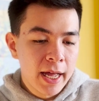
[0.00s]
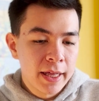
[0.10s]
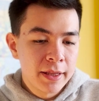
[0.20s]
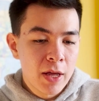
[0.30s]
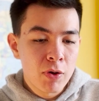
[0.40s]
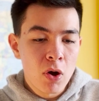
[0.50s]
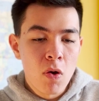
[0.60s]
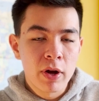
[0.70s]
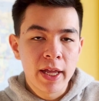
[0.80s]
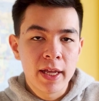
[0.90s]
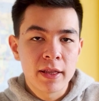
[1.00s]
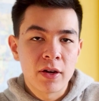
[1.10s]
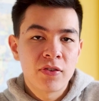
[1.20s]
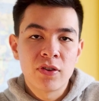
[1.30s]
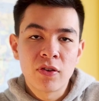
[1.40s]
they would only,
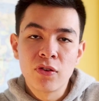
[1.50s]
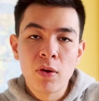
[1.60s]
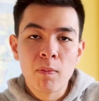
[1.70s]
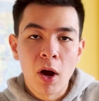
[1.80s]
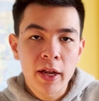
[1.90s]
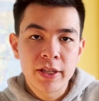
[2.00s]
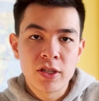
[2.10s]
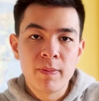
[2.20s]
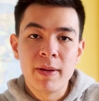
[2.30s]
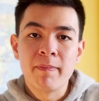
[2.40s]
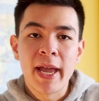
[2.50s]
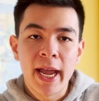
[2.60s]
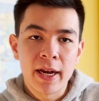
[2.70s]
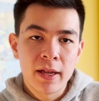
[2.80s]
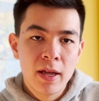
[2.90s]
there's no market to be
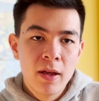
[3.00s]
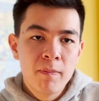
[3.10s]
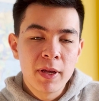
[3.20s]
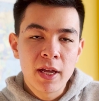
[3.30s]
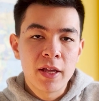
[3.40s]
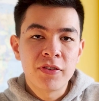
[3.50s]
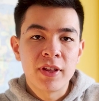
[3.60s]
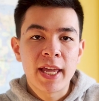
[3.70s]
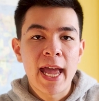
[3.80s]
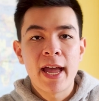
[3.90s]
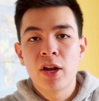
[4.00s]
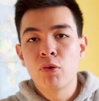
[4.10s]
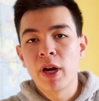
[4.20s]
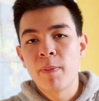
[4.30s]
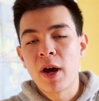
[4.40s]
made because they can't
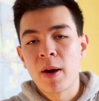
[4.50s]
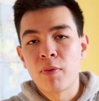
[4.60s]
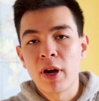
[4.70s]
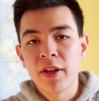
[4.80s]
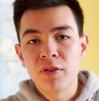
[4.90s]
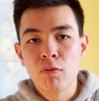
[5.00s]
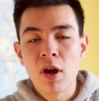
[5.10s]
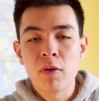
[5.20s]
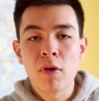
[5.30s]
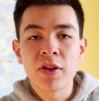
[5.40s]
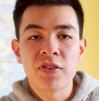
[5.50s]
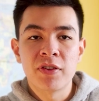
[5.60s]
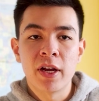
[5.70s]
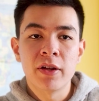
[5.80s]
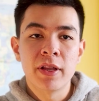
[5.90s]
agree upon a price. One wants to
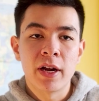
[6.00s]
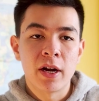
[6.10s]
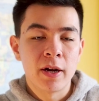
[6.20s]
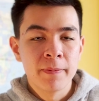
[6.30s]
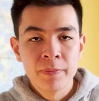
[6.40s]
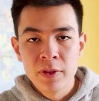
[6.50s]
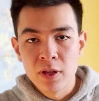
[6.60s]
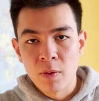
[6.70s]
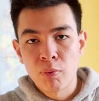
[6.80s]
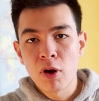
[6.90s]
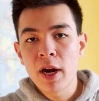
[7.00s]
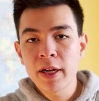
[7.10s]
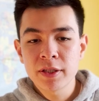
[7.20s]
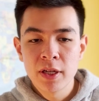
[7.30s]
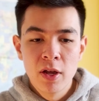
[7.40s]
sell their
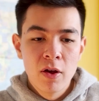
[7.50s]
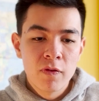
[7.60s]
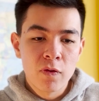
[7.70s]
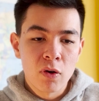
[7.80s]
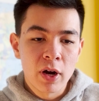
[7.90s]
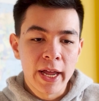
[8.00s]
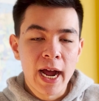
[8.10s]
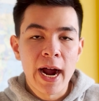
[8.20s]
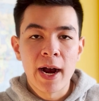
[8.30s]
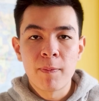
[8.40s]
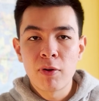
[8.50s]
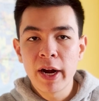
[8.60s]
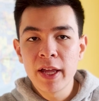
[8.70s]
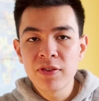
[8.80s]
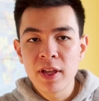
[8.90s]
product for a higher
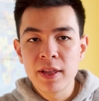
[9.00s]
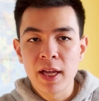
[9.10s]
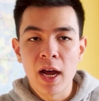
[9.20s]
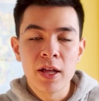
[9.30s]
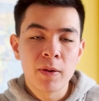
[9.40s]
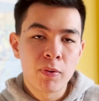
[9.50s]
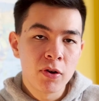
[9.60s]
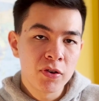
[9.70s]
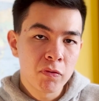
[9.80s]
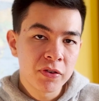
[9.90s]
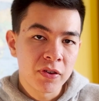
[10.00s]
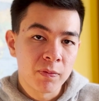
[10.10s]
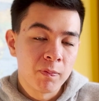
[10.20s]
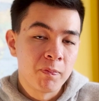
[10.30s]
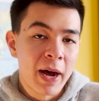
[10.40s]
price and the other person wants to
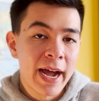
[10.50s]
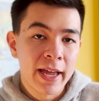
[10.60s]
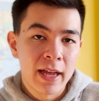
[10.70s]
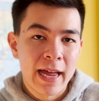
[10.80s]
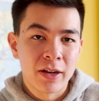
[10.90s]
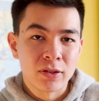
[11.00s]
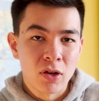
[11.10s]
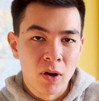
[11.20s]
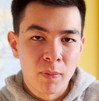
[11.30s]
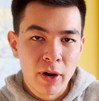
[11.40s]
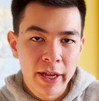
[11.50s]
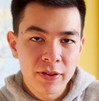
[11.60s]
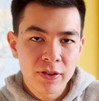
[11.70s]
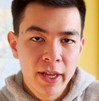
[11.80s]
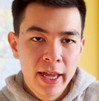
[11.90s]
buy it at a lower
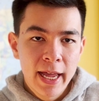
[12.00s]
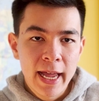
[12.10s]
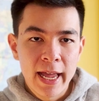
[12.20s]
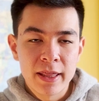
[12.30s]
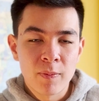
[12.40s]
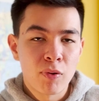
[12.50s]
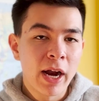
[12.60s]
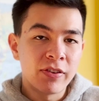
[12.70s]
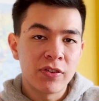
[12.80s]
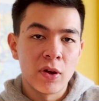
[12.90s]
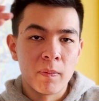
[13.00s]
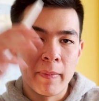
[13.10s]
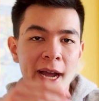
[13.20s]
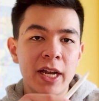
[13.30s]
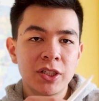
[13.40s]
price, and the prices don't
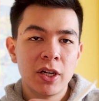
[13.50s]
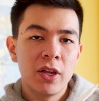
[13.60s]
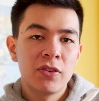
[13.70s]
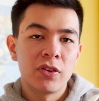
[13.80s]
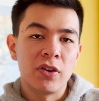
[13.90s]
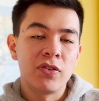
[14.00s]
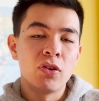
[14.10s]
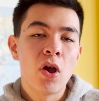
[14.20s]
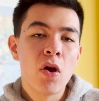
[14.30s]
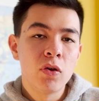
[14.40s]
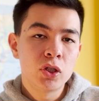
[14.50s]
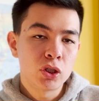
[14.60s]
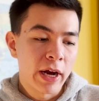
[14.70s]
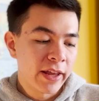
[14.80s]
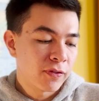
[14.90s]
match, so there's no
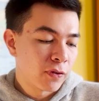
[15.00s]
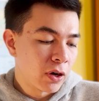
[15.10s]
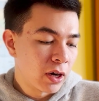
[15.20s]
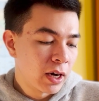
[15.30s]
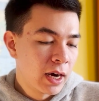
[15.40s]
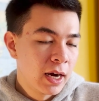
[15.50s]
transfer